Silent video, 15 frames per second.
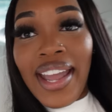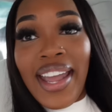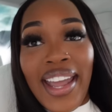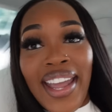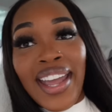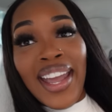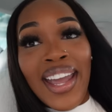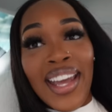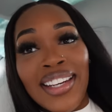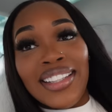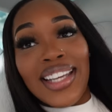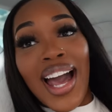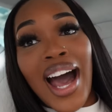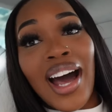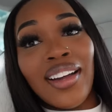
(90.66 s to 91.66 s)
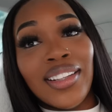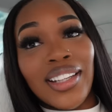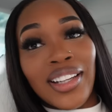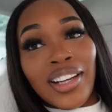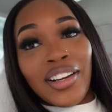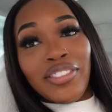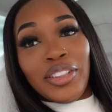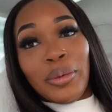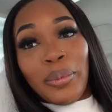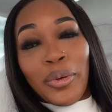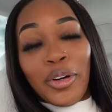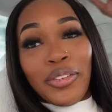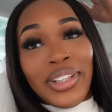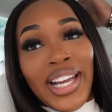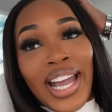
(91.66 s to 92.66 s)
And y'all love your
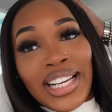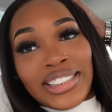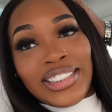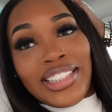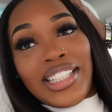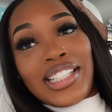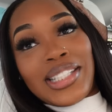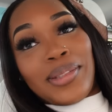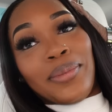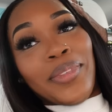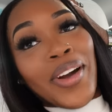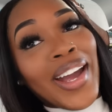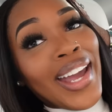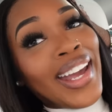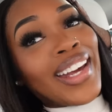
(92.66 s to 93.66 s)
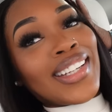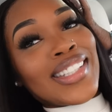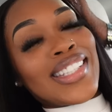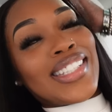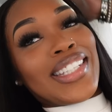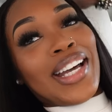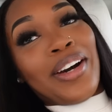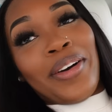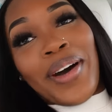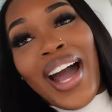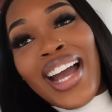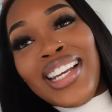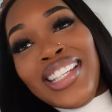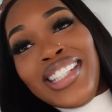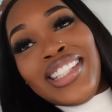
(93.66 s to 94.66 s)
boy reaction as well. So
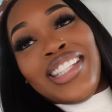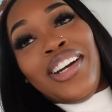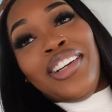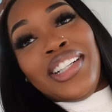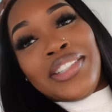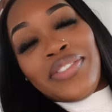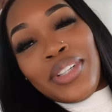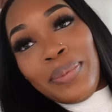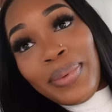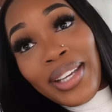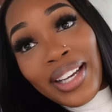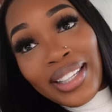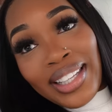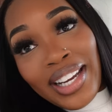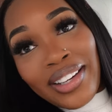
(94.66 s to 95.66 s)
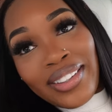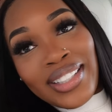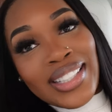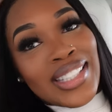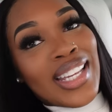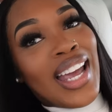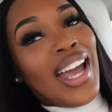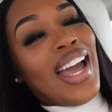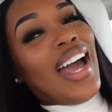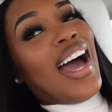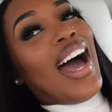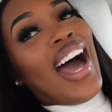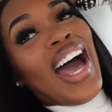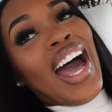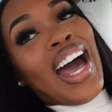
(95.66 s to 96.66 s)
I just know this is gonna be hilarious.
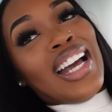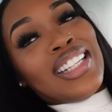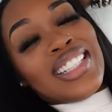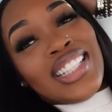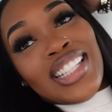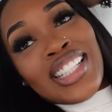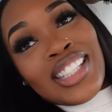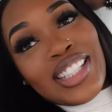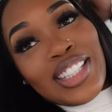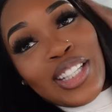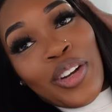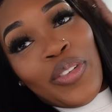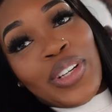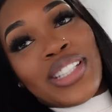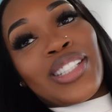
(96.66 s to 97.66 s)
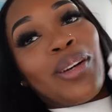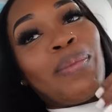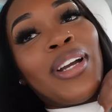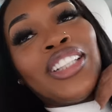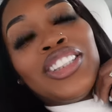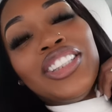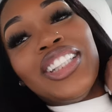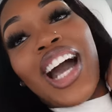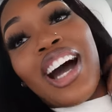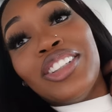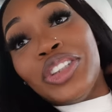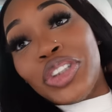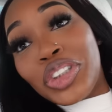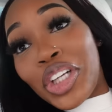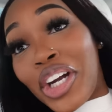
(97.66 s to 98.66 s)
I just know it. So make sure y'all
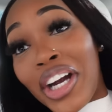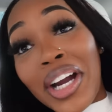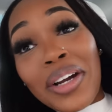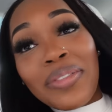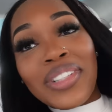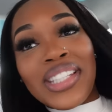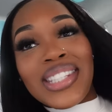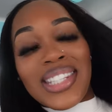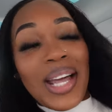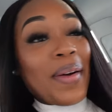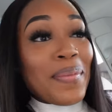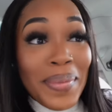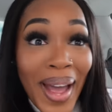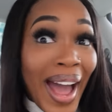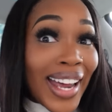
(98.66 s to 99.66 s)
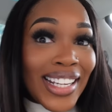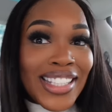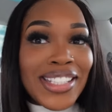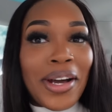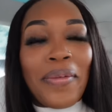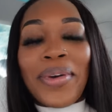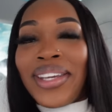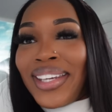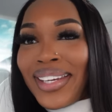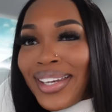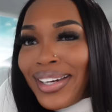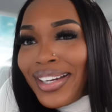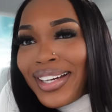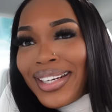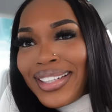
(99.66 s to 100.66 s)
share it with somebody so we can get
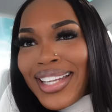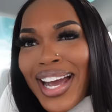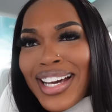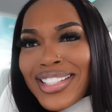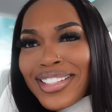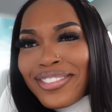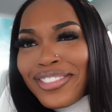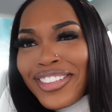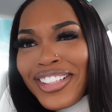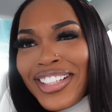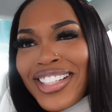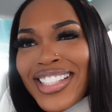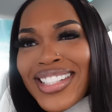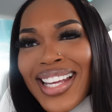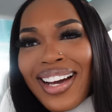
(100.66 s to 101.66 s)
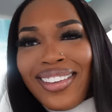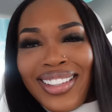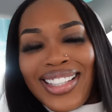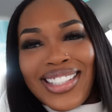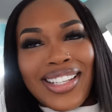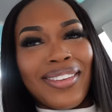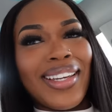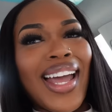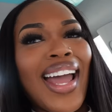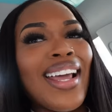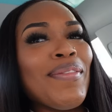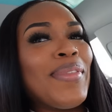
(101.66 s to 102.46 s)
100,000 views on this, okay?